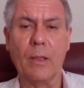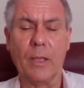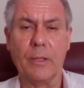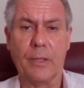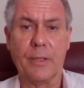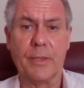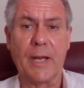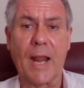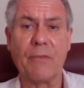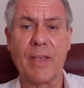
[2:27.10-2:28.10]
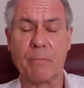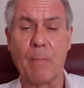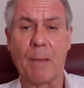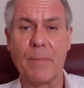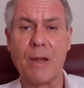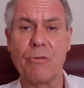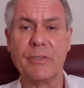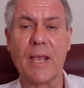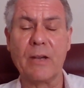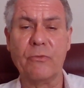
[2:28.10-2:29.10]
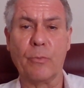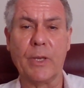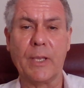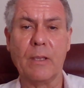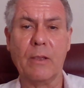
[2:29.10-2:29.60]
the love that my parents had for me,